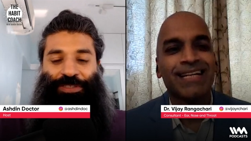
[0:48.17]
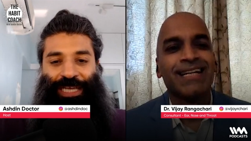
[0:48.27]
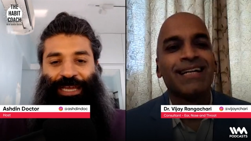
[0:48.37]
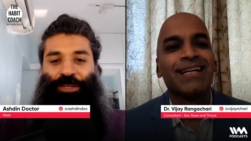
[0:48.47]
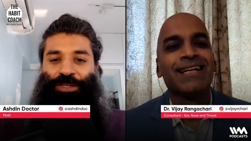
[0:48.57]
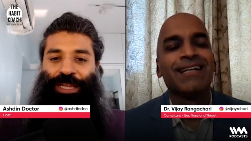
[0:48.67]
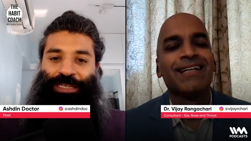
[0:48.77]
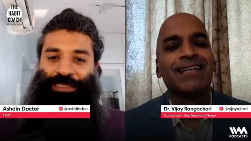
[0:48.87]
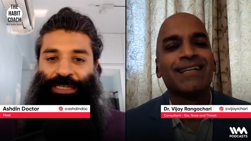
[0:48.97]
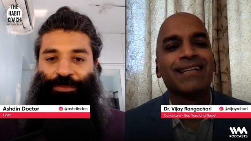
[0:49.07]
Speaker 1: Vijay, can you tell
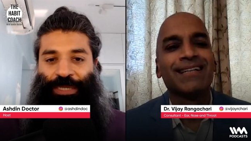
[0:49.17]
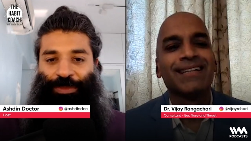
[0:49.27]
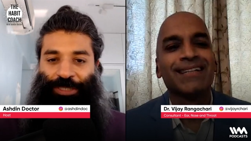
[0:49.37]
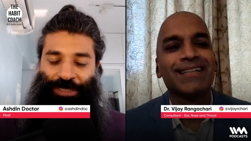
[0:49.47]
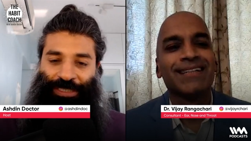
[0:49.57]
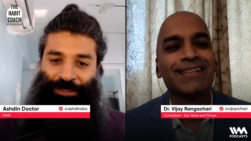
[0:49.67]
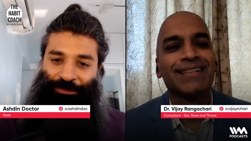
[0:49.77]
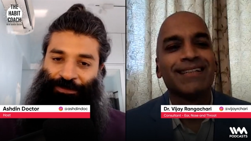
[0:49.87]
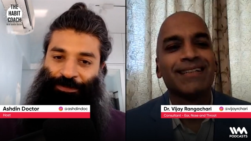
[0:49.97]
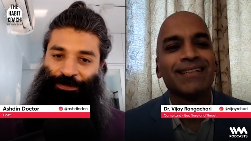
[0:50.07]
us a little bit about yourself?
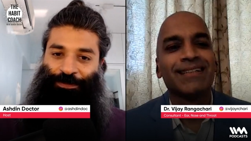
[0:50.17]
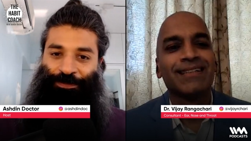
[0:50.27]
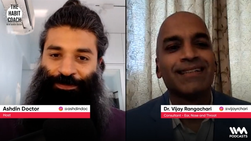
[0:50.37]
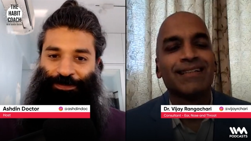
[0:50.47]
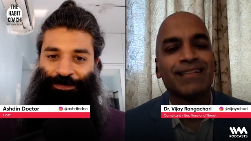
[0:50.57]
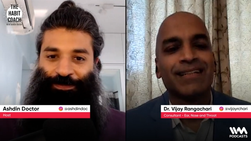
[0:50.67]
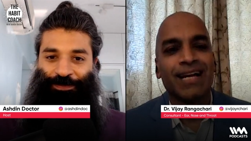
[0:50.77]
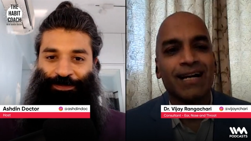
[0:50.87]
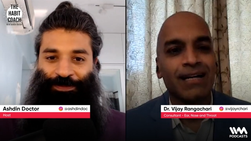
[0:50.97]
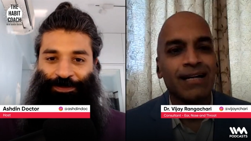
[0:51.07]

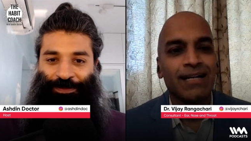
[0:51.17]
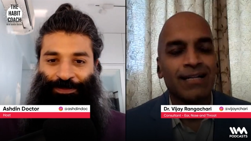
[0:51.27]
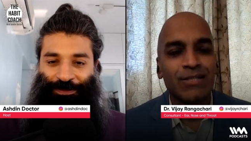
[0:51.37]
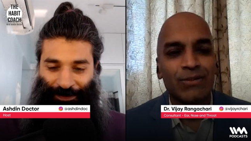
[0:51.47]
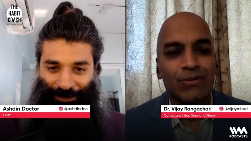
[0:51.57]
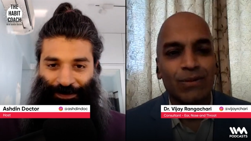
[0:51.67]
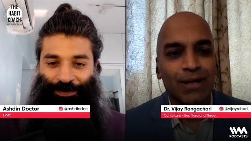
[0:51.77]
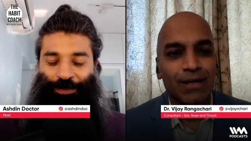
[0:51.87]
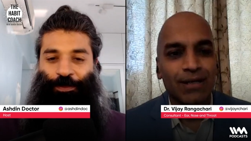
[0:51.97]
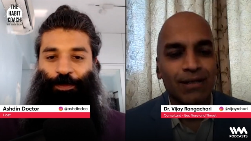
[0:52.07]
Speaker 2: Yeah. So
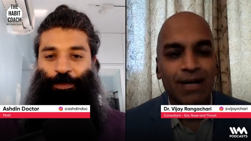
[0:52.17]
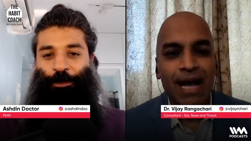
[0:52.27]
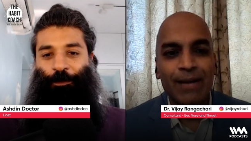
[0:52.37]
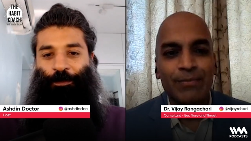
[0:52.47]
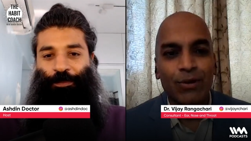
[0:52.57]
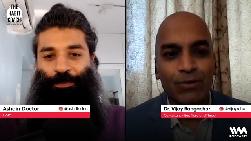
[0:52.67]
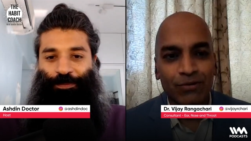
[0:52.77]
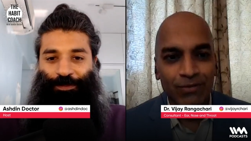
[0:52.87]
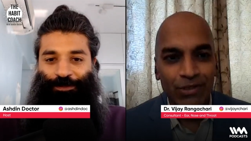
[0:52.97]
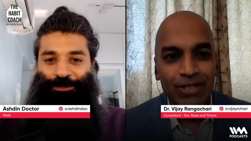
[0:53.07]
uh, I'm
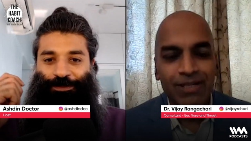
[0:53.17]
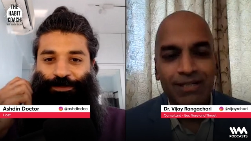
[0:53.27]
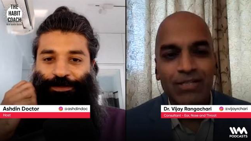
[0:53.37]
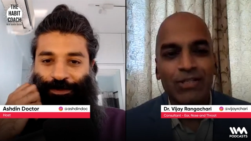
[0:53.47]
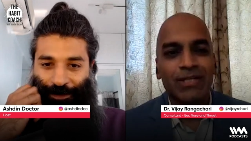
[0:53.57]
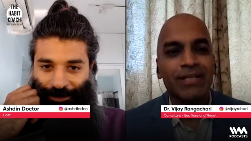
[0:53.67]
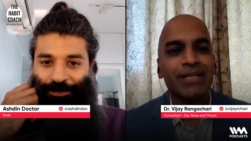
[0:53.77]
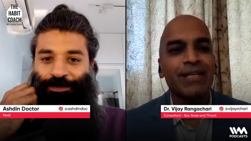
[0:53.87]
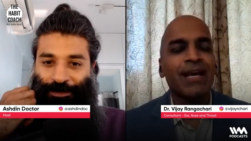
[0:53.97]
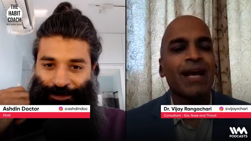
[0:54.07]
Dr. Vijay
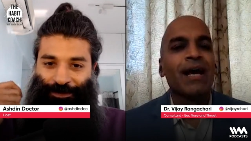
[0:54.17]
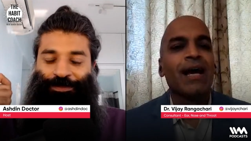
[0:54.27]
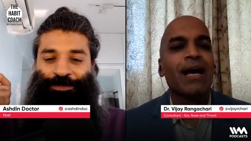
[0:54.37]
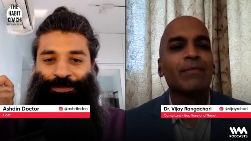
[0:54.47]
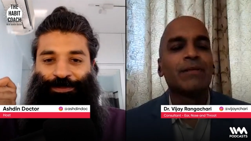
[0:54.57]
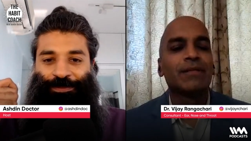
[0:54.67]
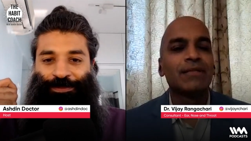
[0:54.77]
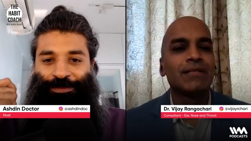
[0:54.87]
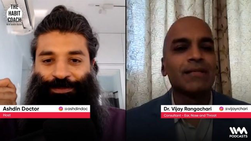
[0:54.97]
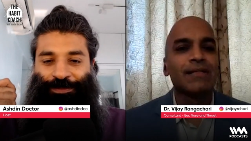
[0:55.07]
Rangachari. I'm a
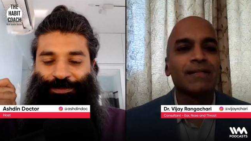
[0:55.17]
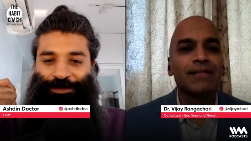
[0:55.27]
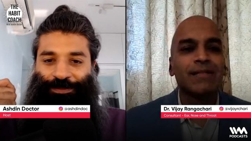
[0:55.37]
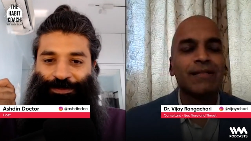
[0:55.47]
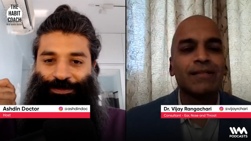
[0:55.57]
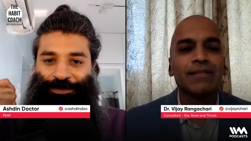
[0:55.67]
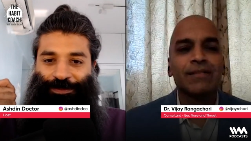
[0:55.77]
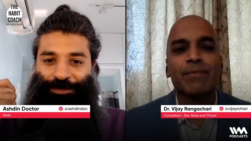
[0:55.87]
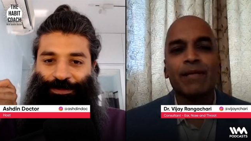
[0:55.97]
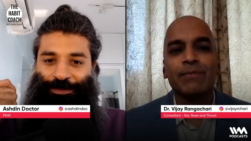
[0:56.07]
consultant in the
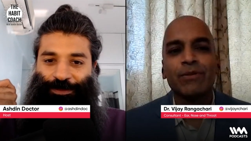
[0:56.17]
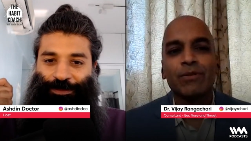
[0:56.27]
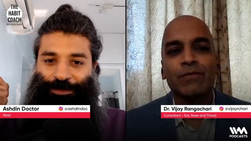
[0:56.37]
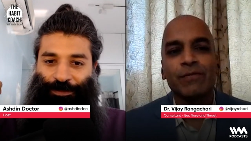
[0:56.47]
Department of